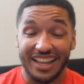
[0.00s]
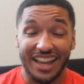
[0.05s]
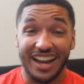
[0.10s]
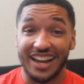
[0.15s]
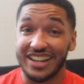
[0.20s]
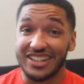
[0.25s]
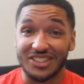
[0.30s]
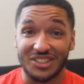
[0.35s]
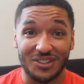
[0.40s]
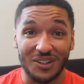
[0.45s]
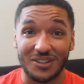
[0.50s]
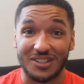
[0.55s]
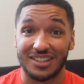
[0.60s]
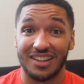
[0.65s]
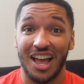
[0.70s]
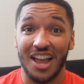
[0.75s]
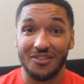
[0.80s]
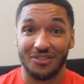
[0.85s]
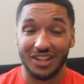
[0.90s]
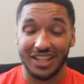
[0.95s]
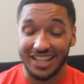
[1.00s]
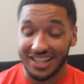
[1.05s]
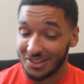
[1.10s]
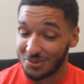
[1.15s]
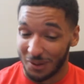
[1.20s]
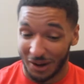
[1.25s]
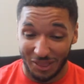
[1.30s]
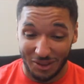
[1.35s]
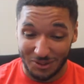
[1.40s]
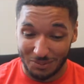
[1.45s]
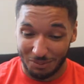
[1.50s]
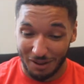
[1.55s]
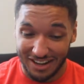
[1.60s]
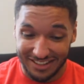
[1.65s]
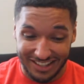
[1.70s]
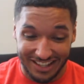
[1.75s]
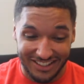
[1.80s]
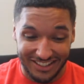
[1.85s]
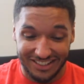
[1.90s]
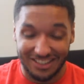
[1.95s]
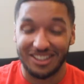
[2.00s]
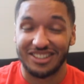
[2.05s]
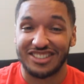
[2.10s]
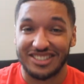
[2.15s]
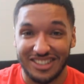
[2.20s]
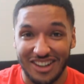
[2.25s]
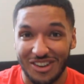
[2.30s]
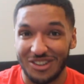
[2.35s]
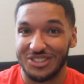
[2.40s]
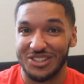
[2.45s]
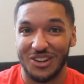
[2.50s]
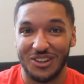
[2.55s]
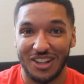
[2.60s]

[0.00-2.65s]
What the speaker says: And he just looks lively. He's one of those players that just looks so